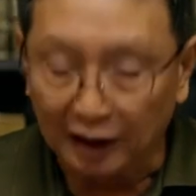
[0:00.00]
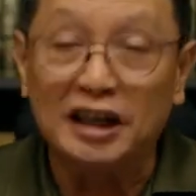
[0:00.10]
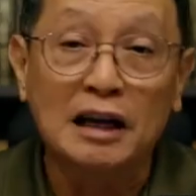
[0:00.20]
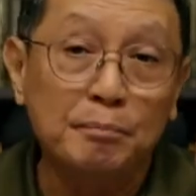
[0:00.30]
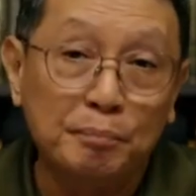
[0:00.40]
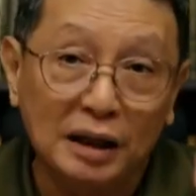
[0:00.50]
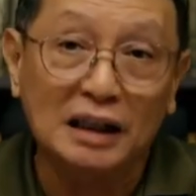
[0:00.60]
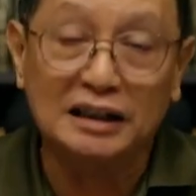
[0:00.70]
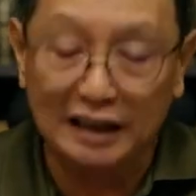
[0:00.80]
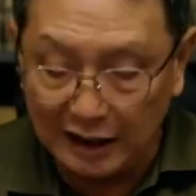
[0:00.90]
the
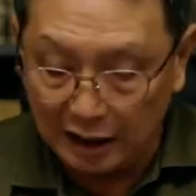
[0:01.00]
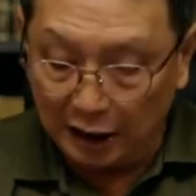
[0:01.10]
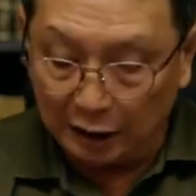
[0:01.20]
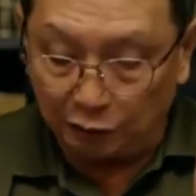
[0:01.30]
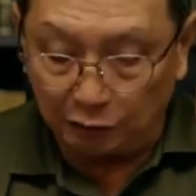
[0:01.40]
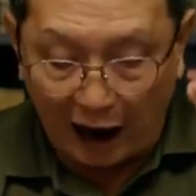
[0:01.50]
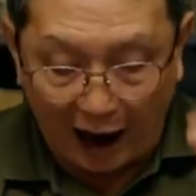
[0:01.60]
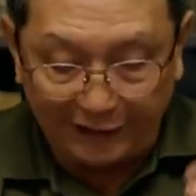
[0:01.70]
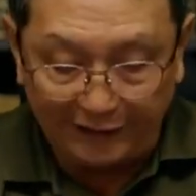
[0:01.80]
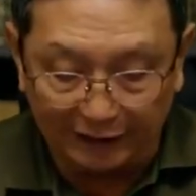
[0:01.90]
ability to
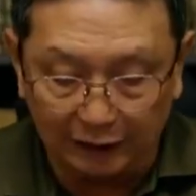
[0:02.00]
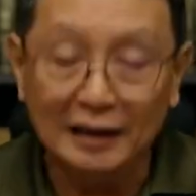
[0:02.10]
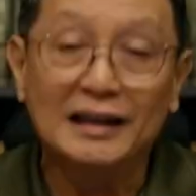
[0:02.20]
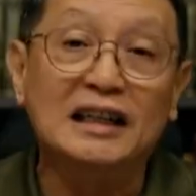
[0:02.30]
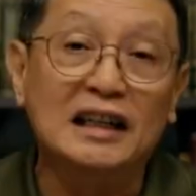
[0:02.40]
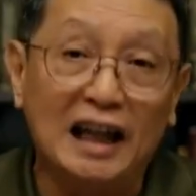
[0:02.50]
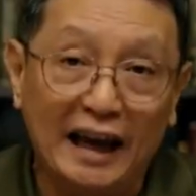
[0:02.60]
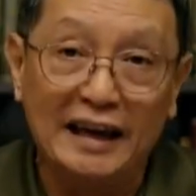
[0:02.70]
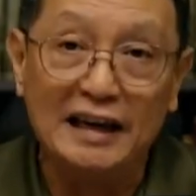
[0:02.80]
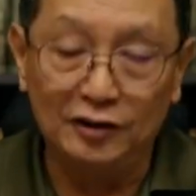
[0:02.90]
handle
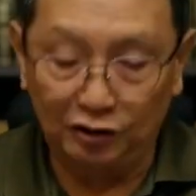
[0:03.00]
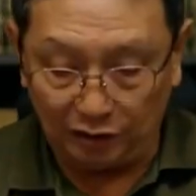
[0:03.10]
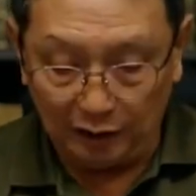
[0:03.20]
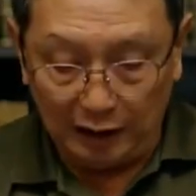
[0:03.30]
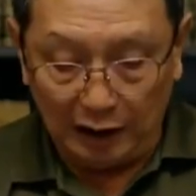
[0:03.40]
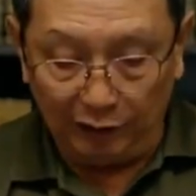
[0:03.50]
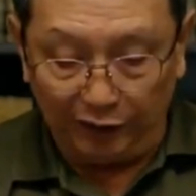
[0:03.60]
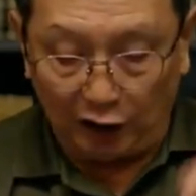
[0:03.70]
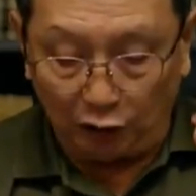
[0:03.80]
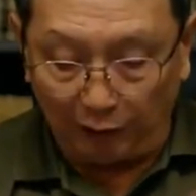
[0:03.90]
delays
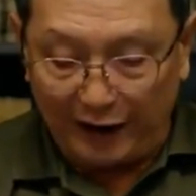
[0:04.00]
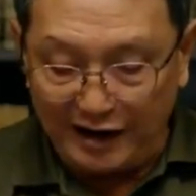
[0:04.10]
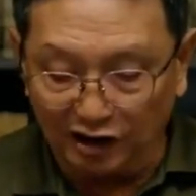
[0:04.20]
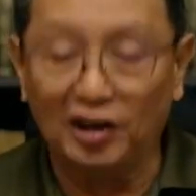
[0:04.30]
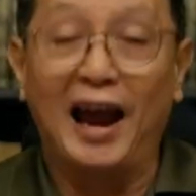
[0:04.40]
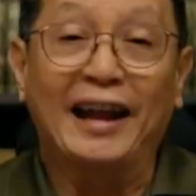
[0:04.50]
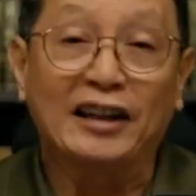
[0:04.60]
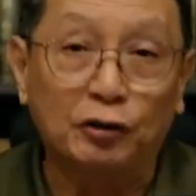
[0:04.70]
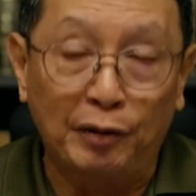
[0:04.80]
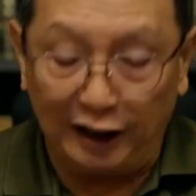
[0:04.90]
with grace
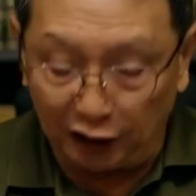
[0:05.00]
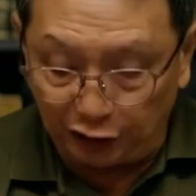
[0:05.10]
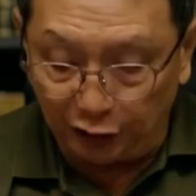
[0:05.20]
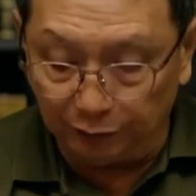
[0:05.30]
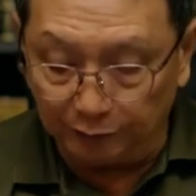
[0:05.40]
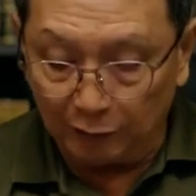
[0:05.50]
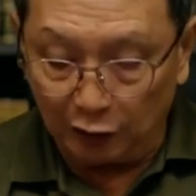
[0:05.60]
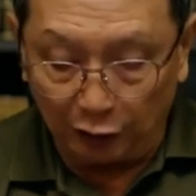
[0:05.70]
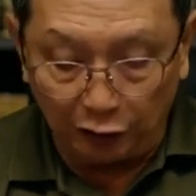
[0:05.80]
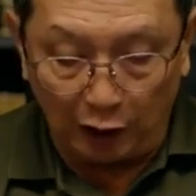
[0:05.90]
and gratitude,
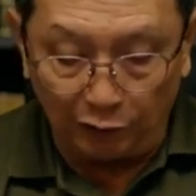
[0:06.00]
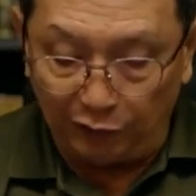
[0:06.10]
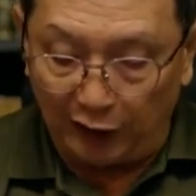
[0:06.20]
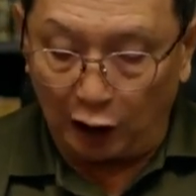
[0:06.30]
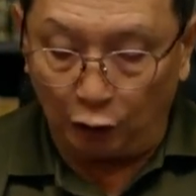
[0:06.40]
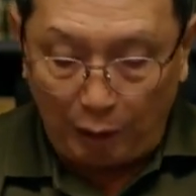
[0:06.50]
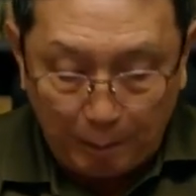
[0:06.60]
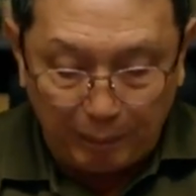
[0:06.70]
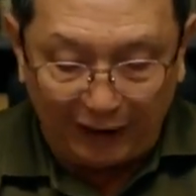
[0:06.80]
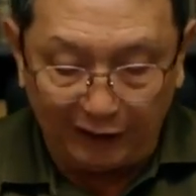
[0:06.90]
not with
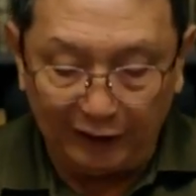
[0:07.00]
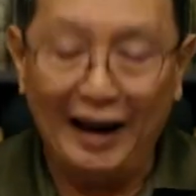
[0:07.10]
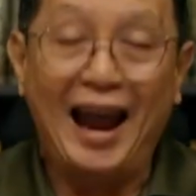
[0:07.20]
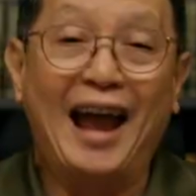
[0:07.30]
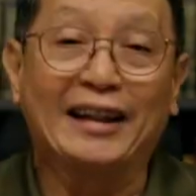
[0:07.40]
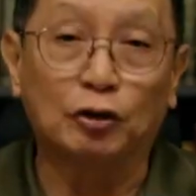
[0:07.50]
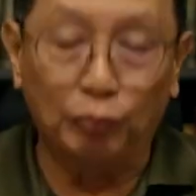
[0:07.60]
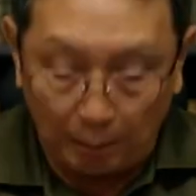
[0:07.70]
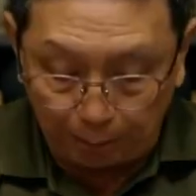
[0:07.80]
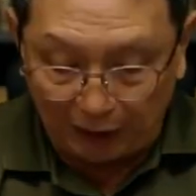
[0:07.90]
griping and
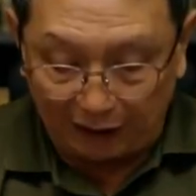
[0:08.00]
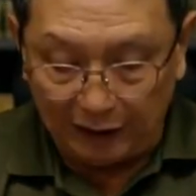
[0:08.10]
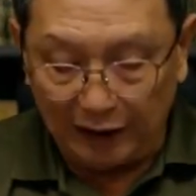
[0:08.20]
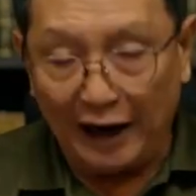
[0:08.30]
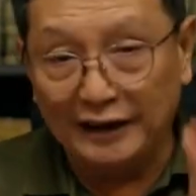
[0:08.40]
grumbling.